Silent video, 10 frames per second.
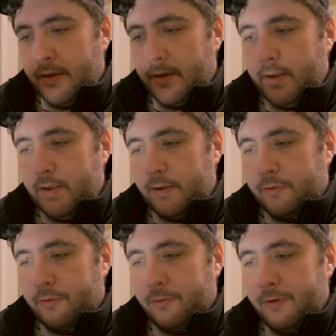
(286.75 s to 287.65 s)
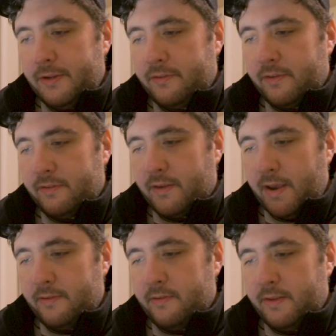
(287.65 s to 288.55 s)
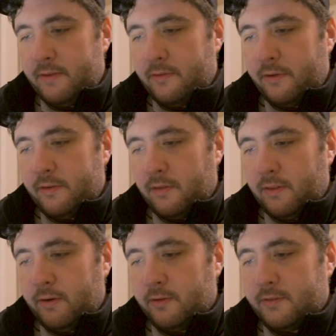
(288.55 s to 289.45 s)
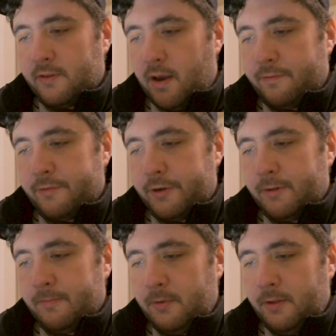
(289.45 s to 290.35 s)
Kind of increase the size of this so it's a little softer.